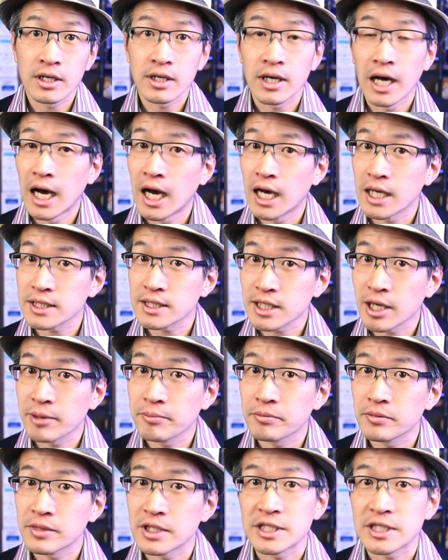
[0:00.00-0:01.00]
Uh,
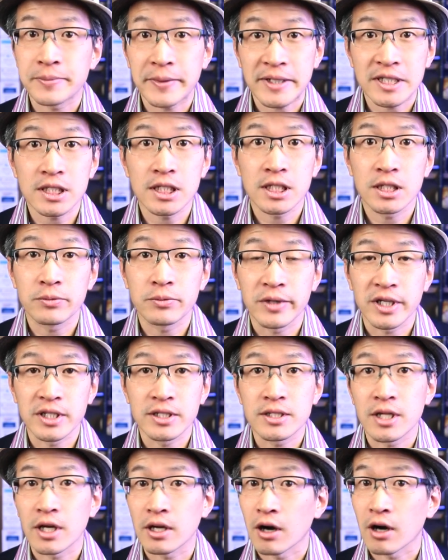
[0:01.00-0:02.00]
some, especially the
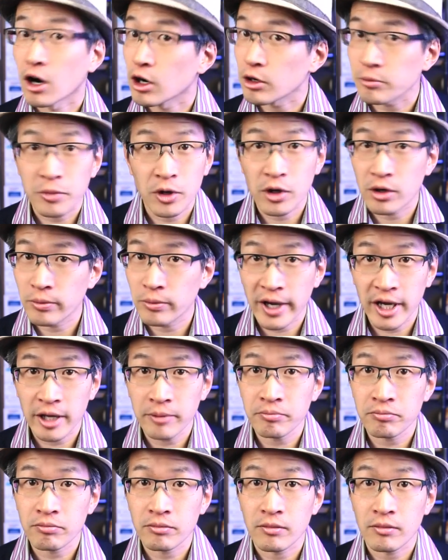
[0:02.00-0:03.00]
ones that aren't put away,
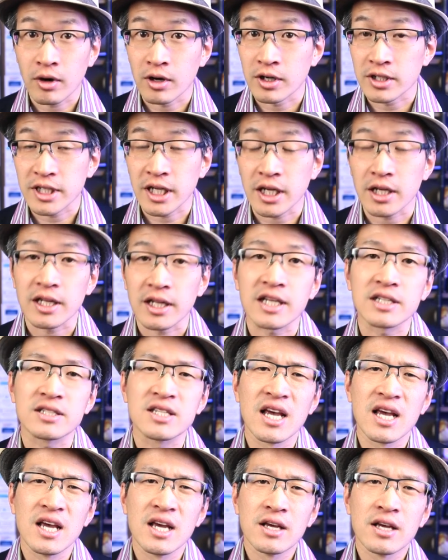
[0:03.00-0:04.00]
aren't taken,
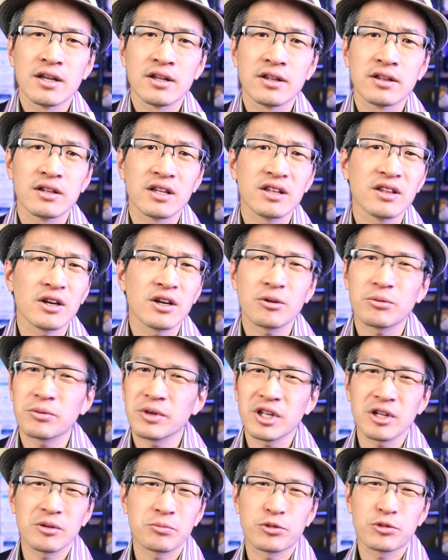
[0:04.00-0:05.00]
because then they don't
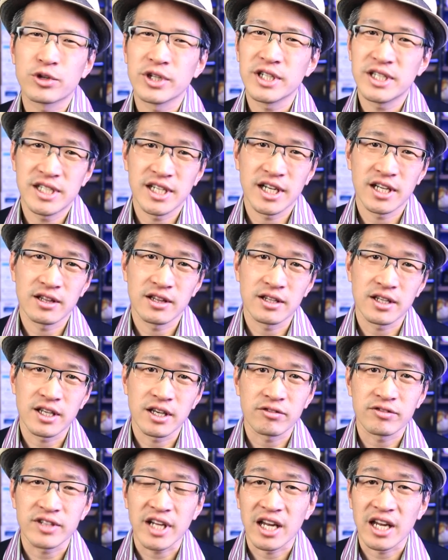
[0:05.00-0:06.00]
really appreciate the
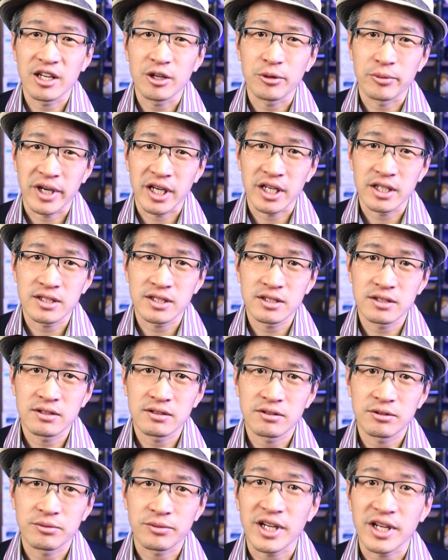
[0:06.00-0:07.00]
gift, anyways,
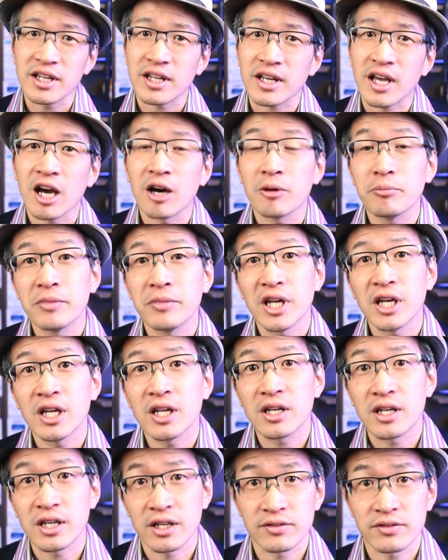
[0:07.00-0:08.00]
right? Like, how many
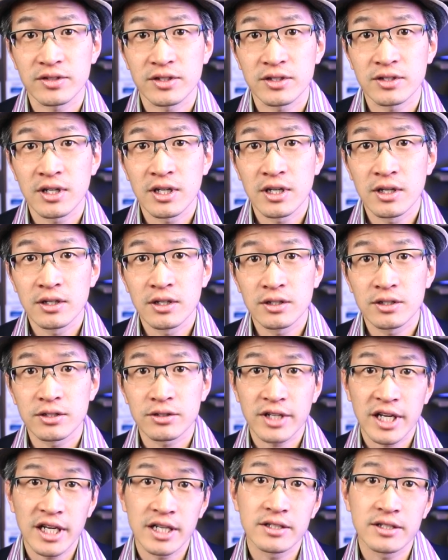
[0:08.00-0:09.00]
gifts do
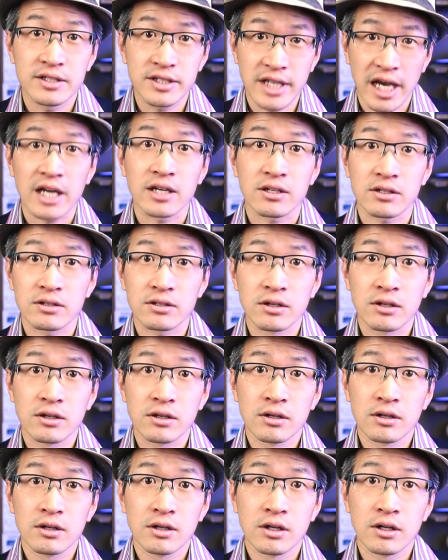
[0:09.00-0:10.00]
kids get
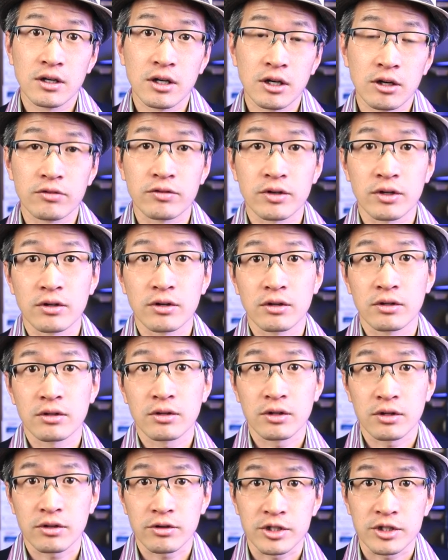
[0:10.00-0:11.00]
over
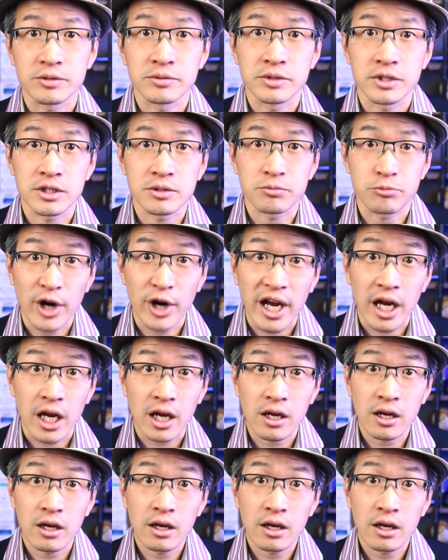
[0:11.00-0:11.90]
the Christmas break?